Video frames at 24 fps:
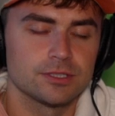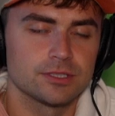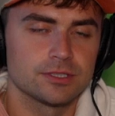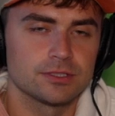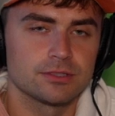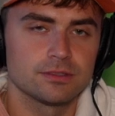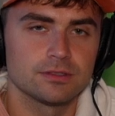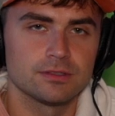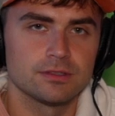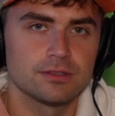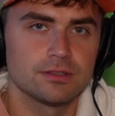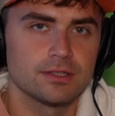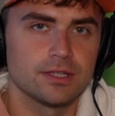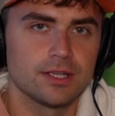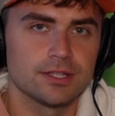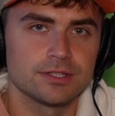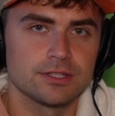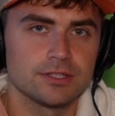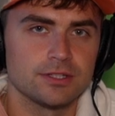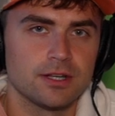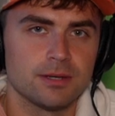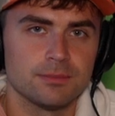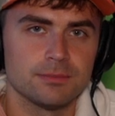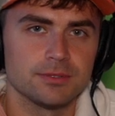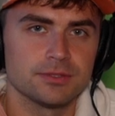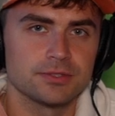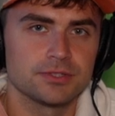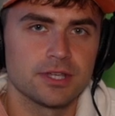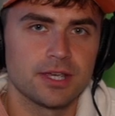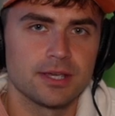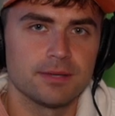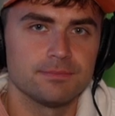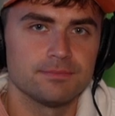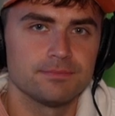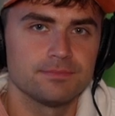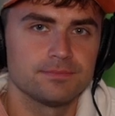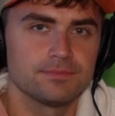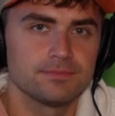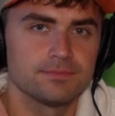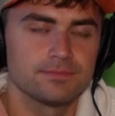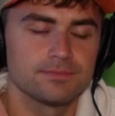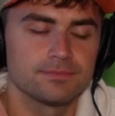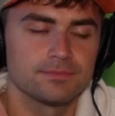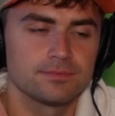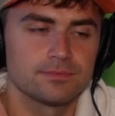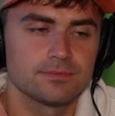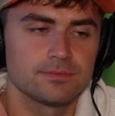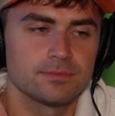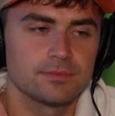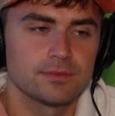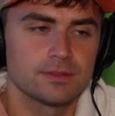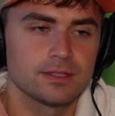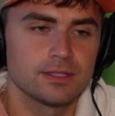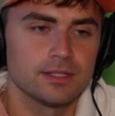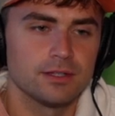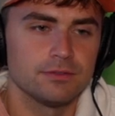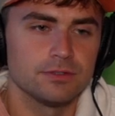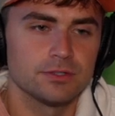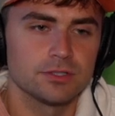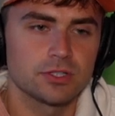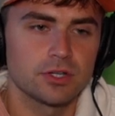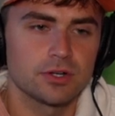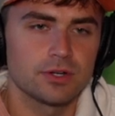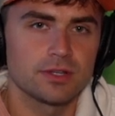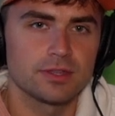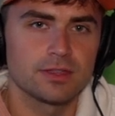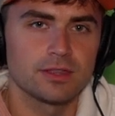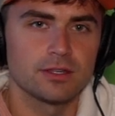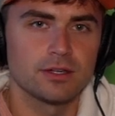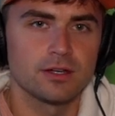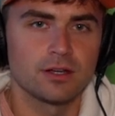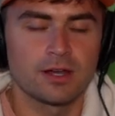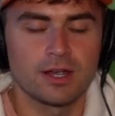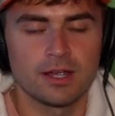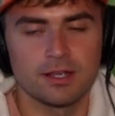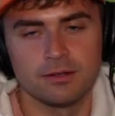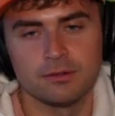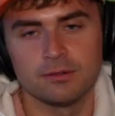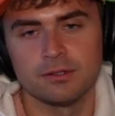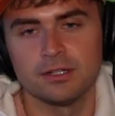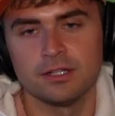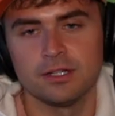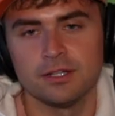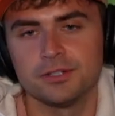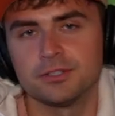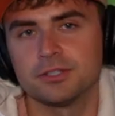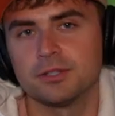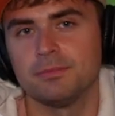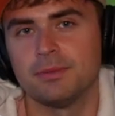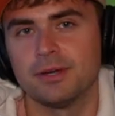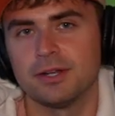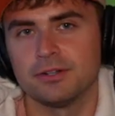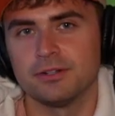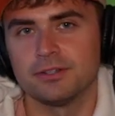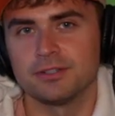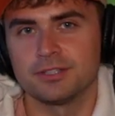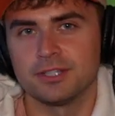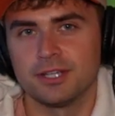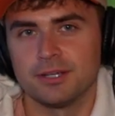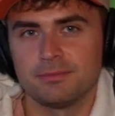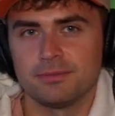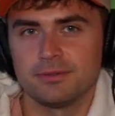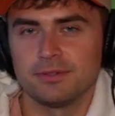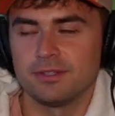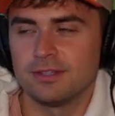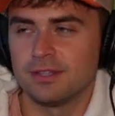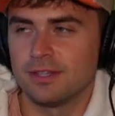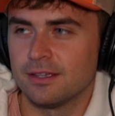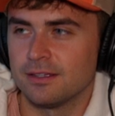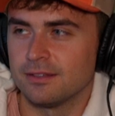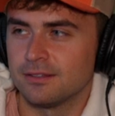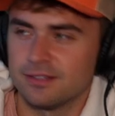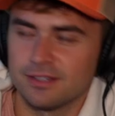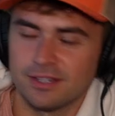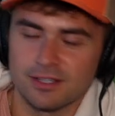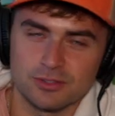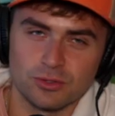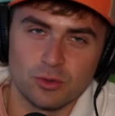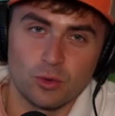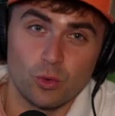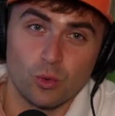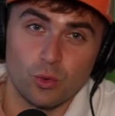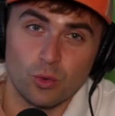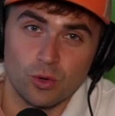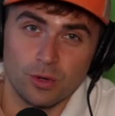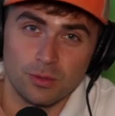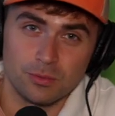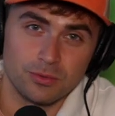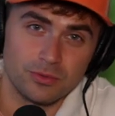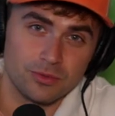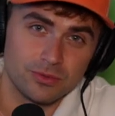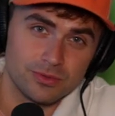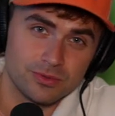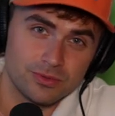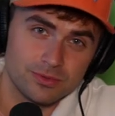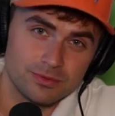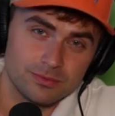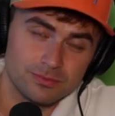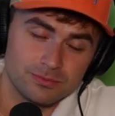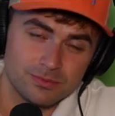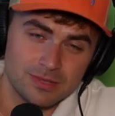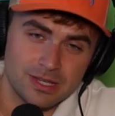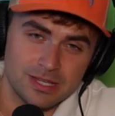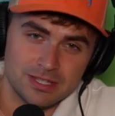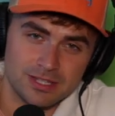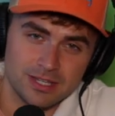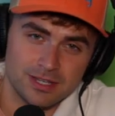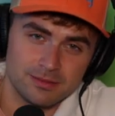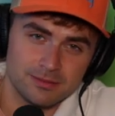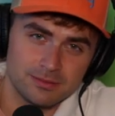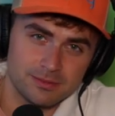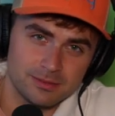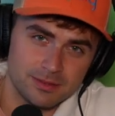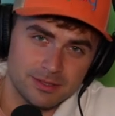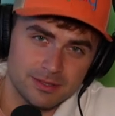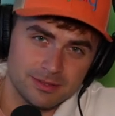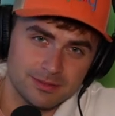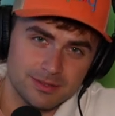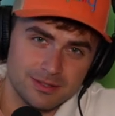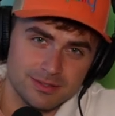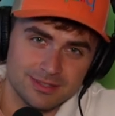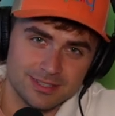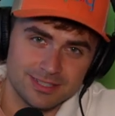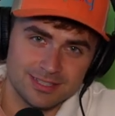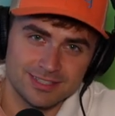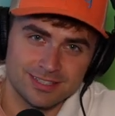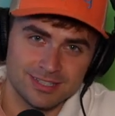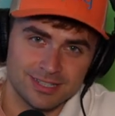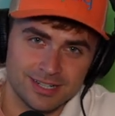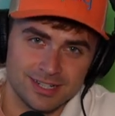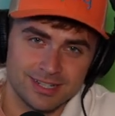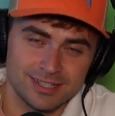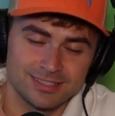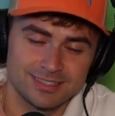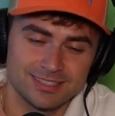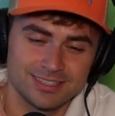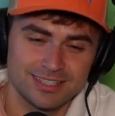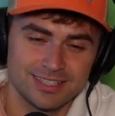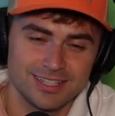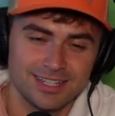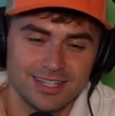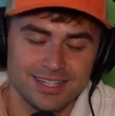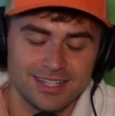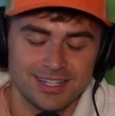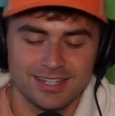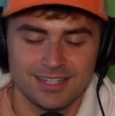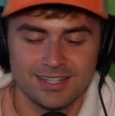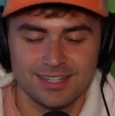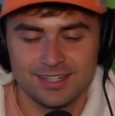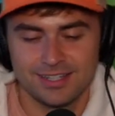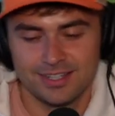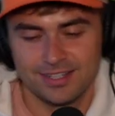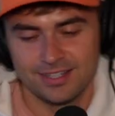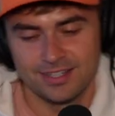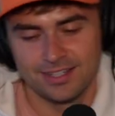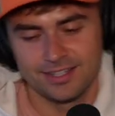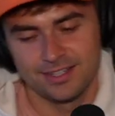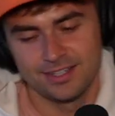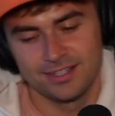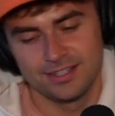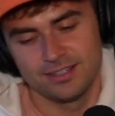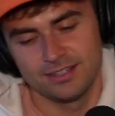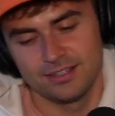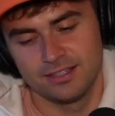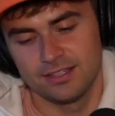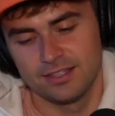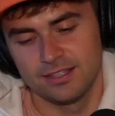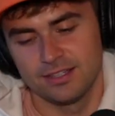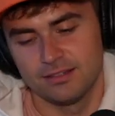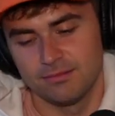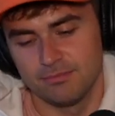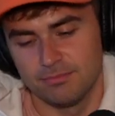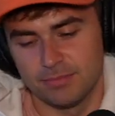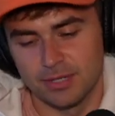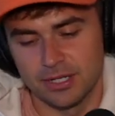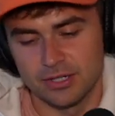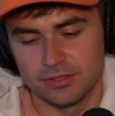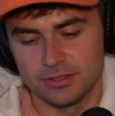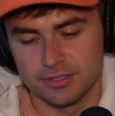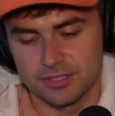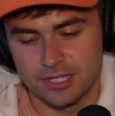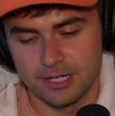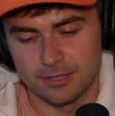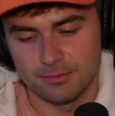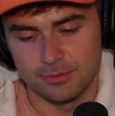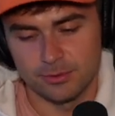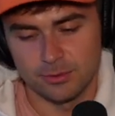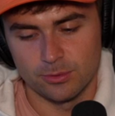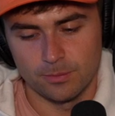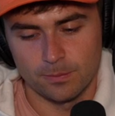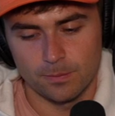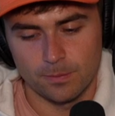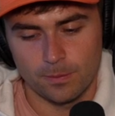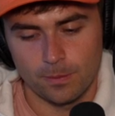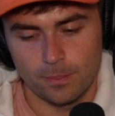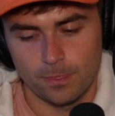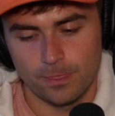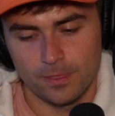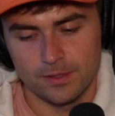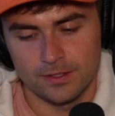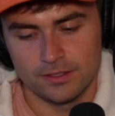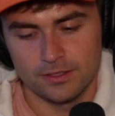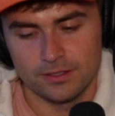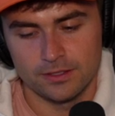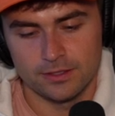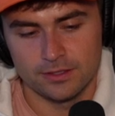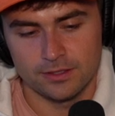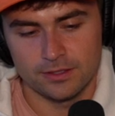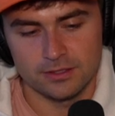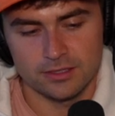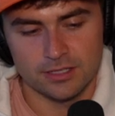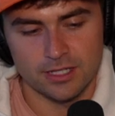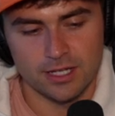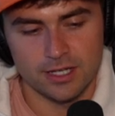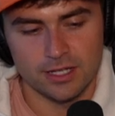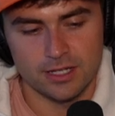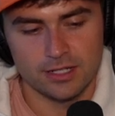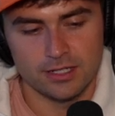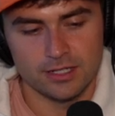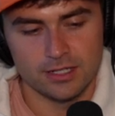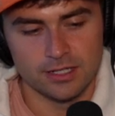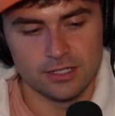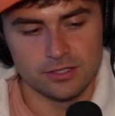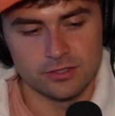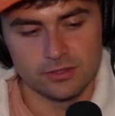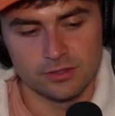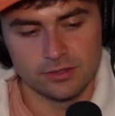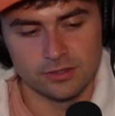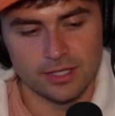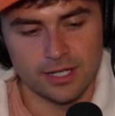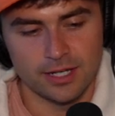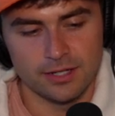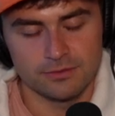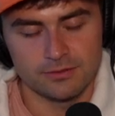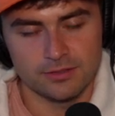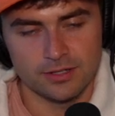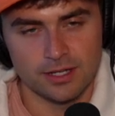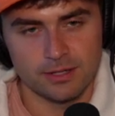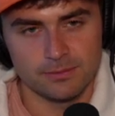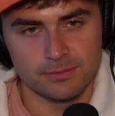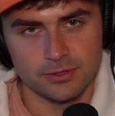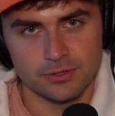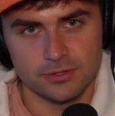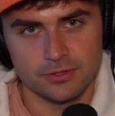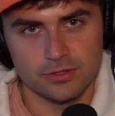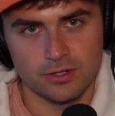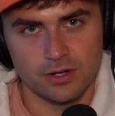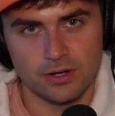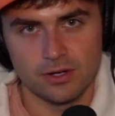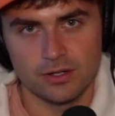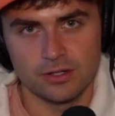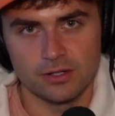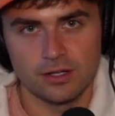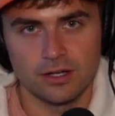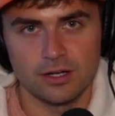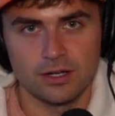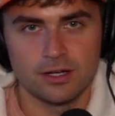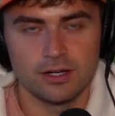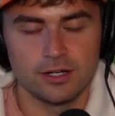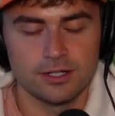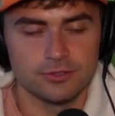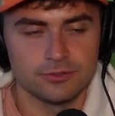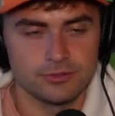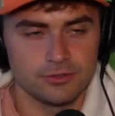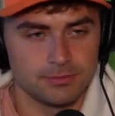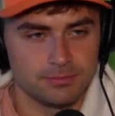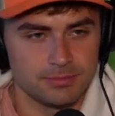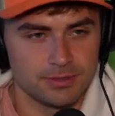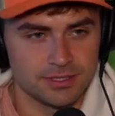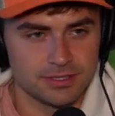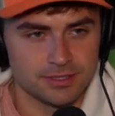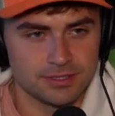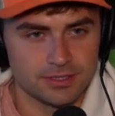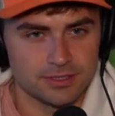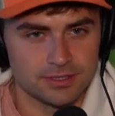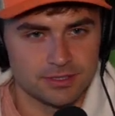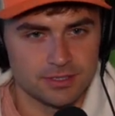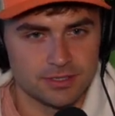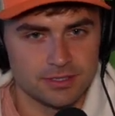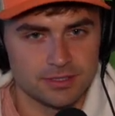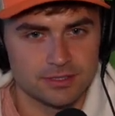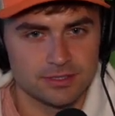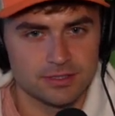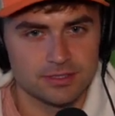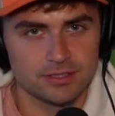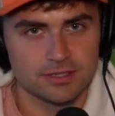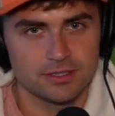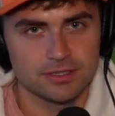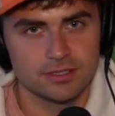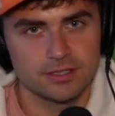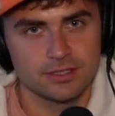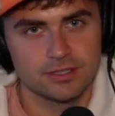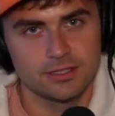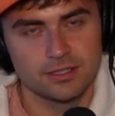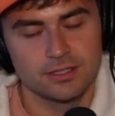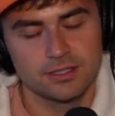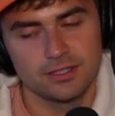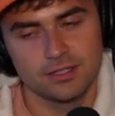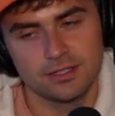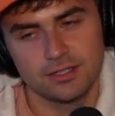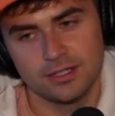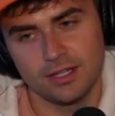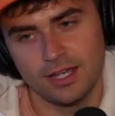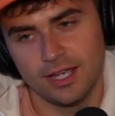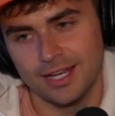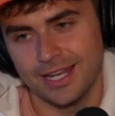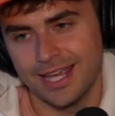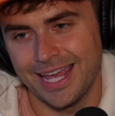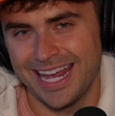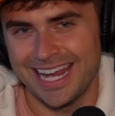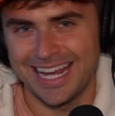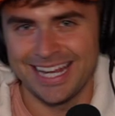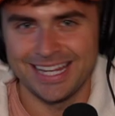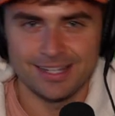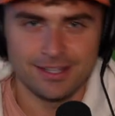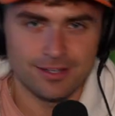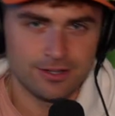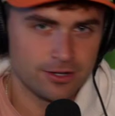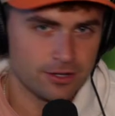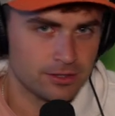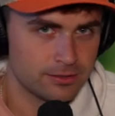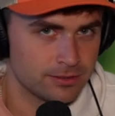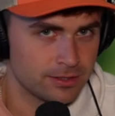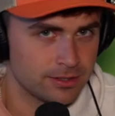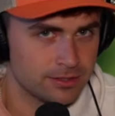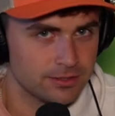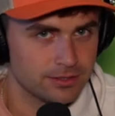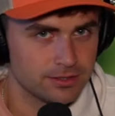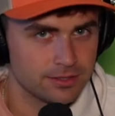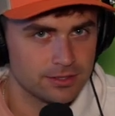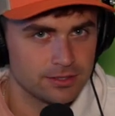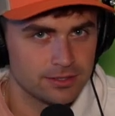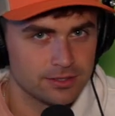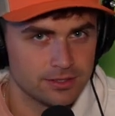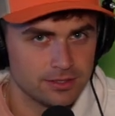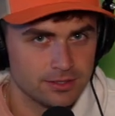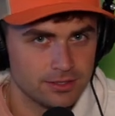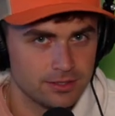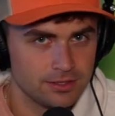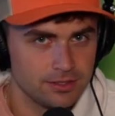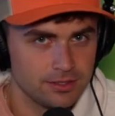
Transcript: just it's a numbers game. If you start with okay, here's a better example than that. That was a horrible example, by the way, the stocks. Better example. Say in your lifetime you start hundred businesses and eighty go under,